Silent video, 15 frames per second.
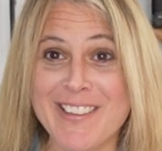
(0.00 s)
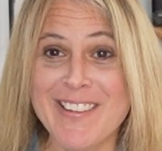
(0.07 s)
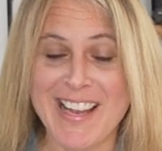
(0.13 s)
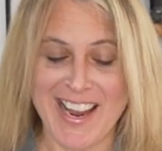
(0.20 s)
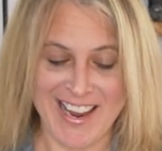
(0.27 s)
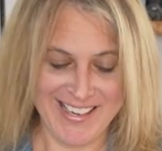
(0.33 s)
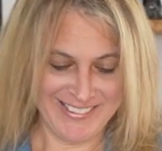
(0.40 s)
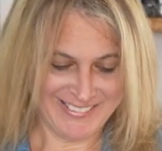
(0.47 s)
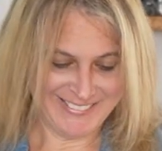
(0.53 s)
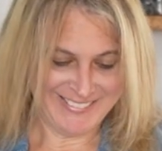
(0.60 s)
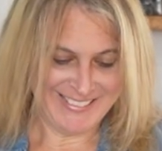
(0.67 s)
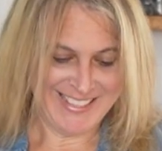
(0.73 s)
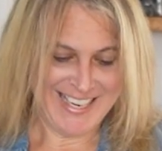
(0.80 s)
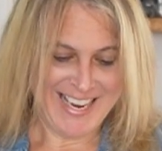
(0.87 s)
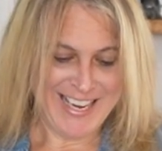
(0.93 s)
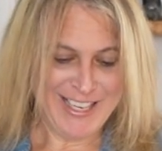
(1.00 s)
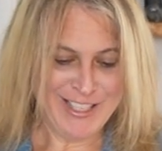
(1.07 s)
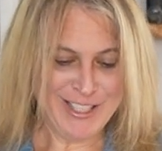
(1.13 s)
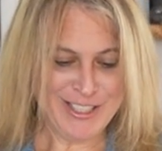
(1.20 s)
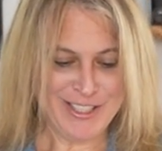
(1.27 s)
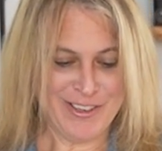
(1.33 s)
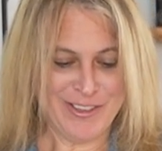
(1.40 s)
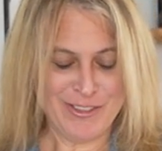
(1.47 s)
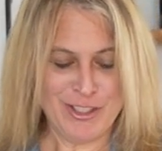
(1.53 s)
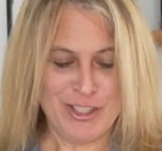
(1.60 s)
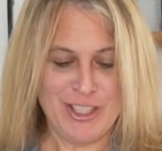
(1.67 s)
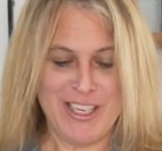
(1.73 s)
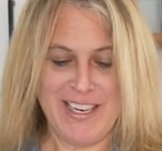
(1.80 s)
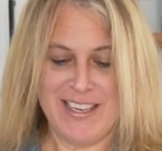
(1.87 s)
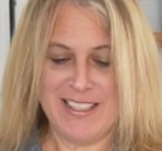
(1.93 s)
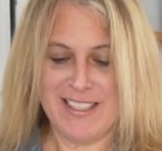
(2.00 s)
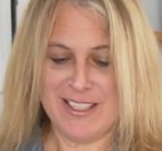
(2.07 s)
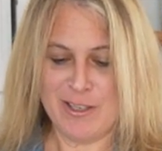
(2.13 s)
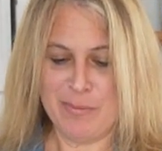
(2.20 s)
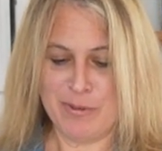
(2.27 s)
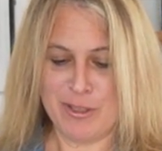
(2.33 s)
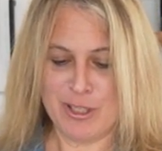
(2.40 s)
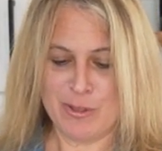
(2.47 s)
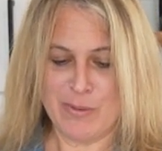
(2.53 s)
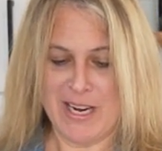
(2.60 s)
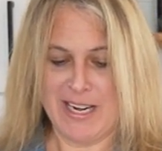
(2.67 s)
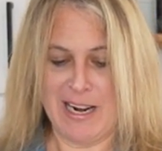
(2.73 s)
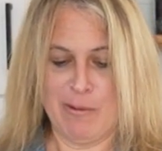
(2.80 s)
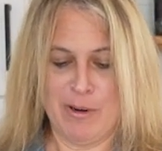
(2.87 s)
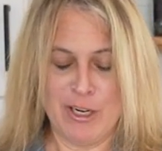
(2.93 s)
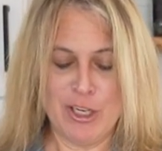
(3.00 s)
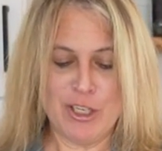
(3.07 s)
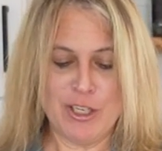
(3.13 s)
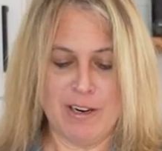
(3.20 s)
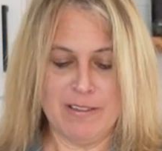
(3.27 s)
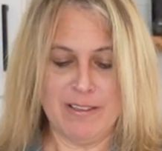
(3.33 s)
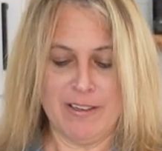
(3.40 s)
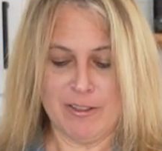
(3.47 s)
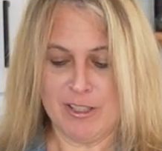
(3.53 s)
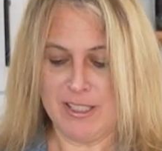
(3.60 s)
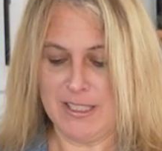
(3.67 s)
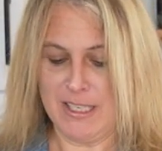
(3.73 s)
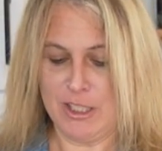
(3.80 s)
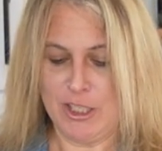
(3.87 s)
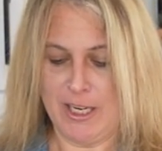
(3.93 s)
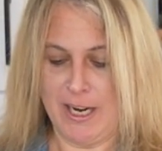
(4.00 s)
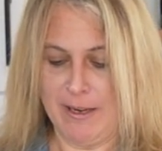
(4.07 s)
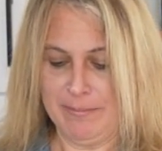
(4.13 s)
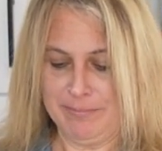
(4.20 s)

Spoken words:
you can. So she is super sweet. I want to show you her stitching.